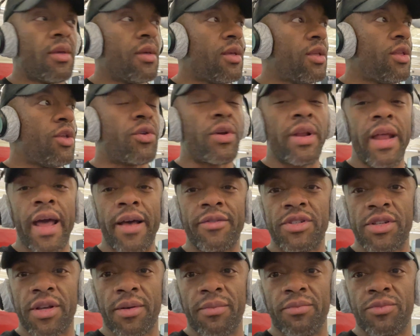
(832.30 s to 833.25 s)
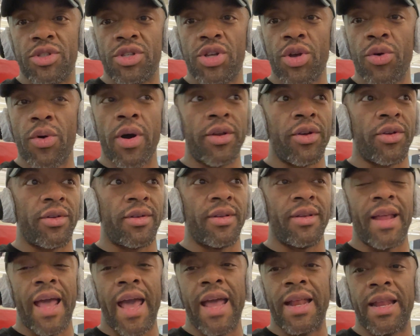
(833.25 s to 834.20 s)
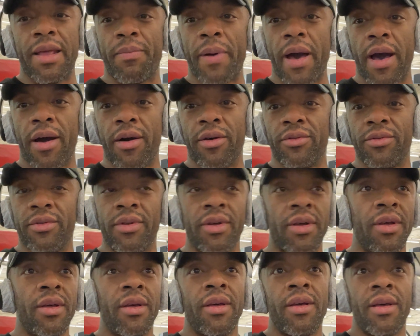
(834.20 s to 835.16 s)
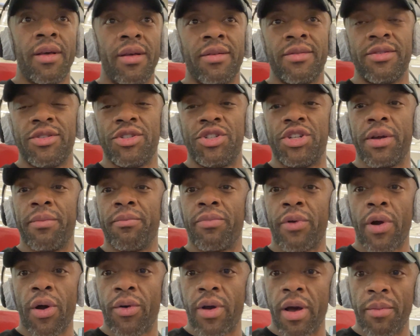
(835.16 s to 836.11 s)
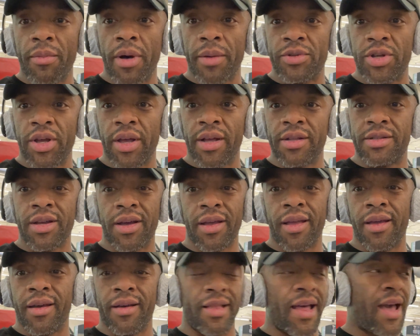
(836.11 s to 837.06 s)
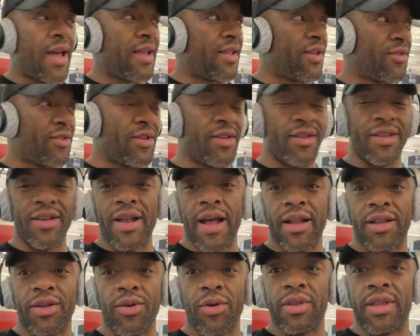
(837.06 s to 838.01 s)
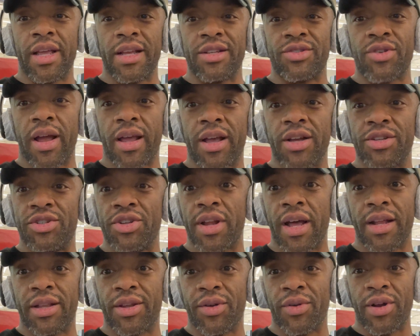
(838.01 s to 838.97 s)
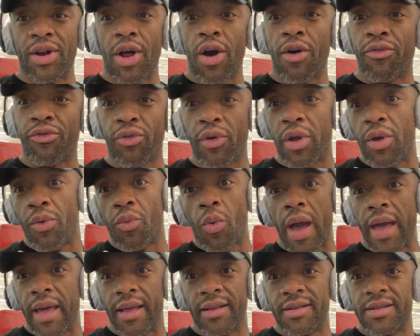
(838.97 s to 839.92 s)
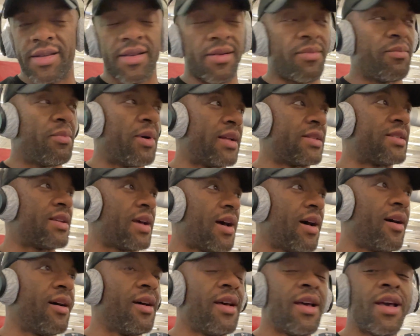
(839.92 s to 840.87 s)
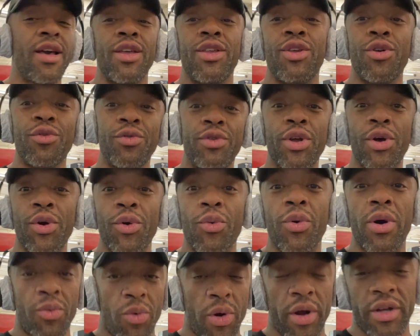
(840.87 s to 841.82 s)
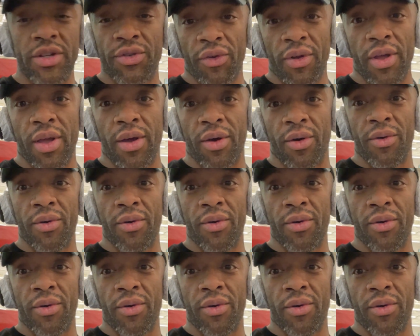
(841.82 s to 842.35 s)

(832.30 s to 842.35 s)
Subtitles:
You can have some 280-pound gym bro come up to you and tell you that you're not doing things right because you're not doing it all free weights. But you do what works for you.